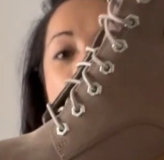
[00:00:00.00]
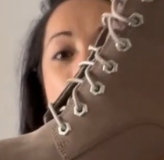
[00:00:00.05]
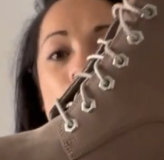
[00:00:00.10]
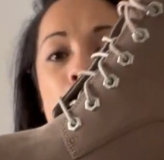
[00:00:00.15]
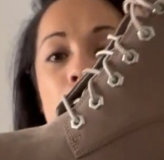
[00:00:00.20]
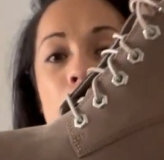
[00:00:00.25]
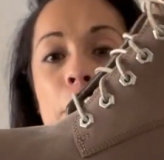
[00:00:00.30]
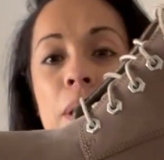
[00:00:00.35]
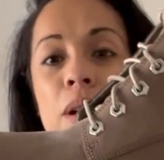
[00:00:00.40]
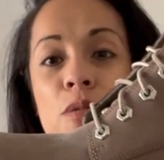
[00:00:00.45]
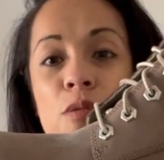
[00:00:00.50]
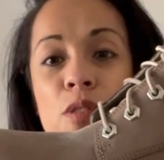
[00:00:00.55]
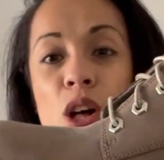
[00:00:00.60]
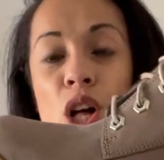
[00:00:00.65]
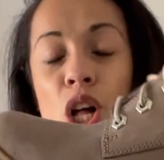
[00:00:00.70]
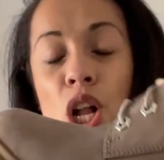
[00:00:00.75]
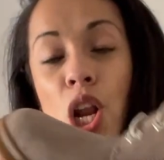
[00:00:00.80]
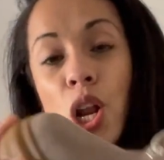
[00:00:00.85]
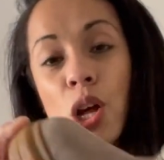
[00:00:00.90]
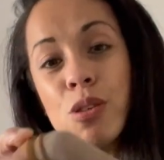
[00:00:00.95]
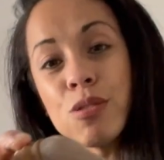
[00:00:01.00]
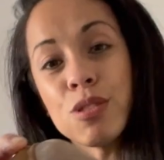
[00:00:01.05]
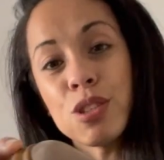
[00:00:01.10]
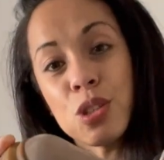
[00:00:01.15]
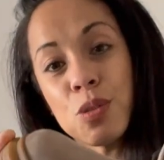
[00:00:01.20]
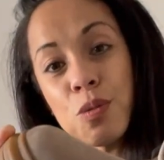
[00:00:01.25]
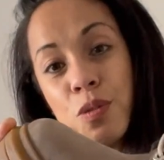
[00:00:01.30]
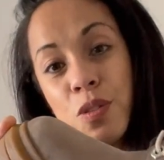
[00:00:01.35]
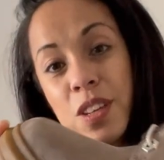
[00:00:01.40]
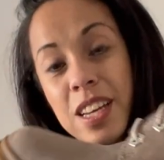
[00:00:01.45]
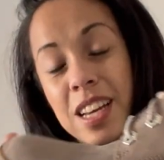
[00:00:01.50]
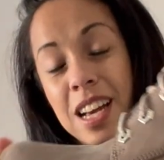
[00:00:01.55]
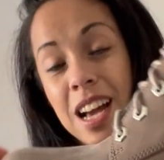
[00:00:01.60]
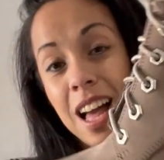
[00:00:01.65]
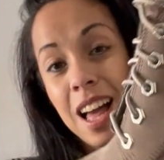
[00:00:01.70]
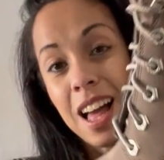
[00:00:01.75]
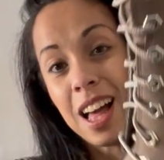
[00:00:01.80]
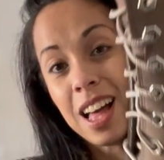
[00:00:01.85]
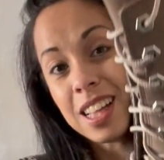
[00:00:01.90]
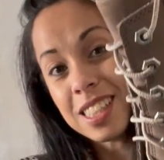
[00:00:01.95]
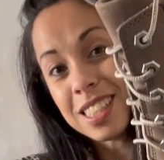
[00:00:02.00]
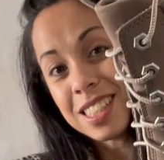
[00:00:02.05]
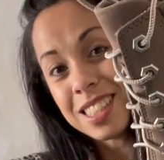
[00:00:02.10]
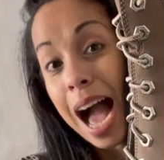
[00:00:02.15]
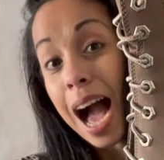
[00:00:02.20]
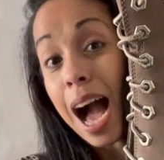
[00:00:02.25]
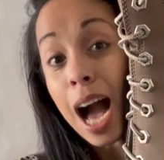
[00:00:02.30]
give a bit of a close-up for you guys.